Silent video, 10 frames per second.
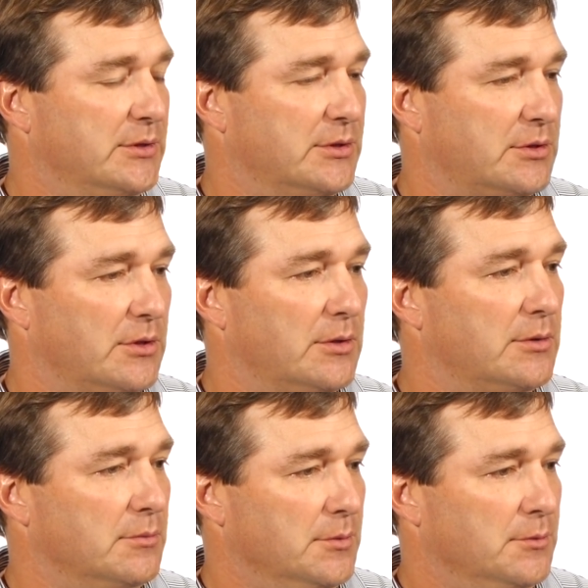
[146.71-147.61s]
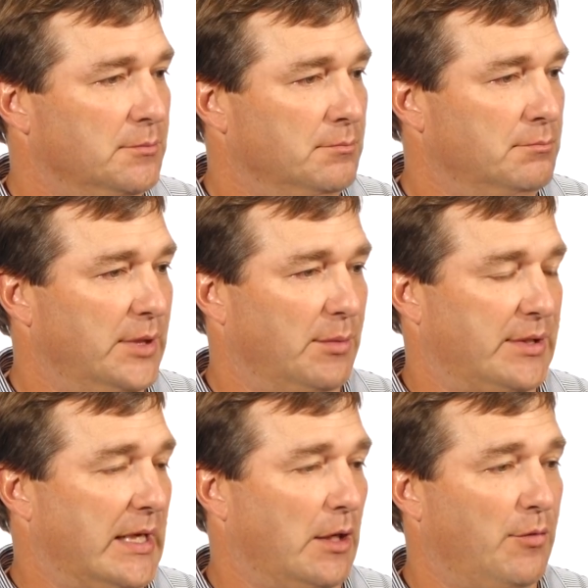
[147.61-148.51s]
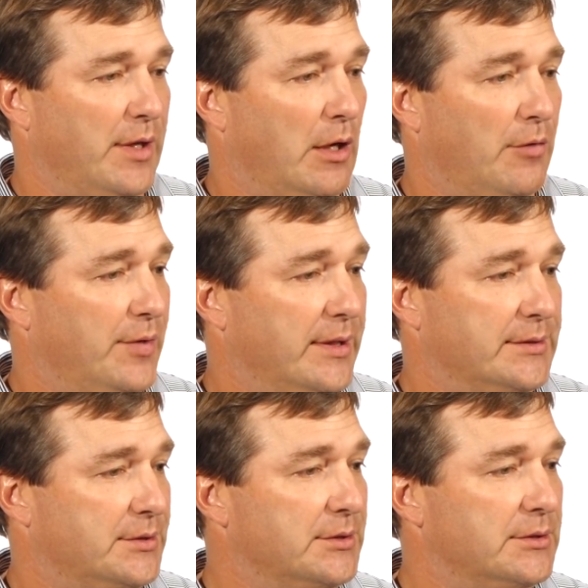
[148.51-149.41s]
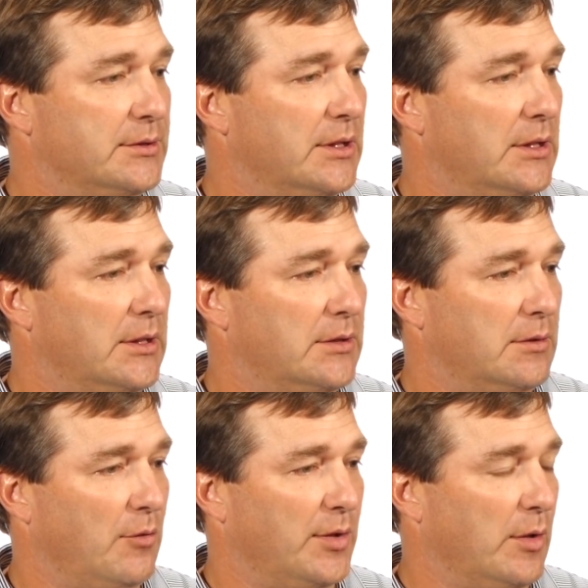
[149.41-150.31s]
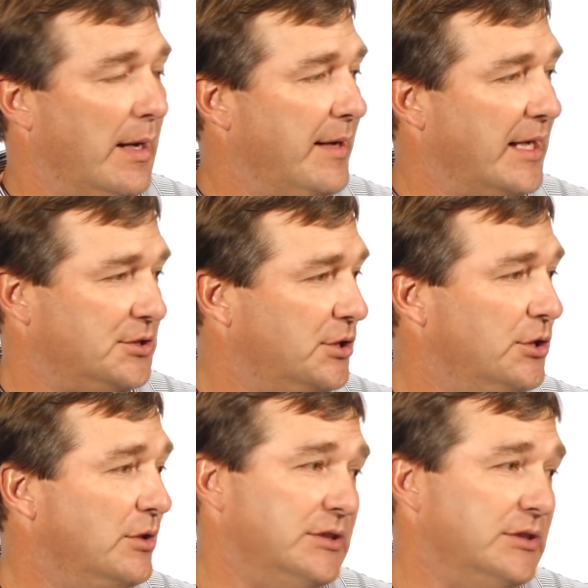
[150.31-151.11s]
that's going to be able to take over the offense and hopefully go out and execute.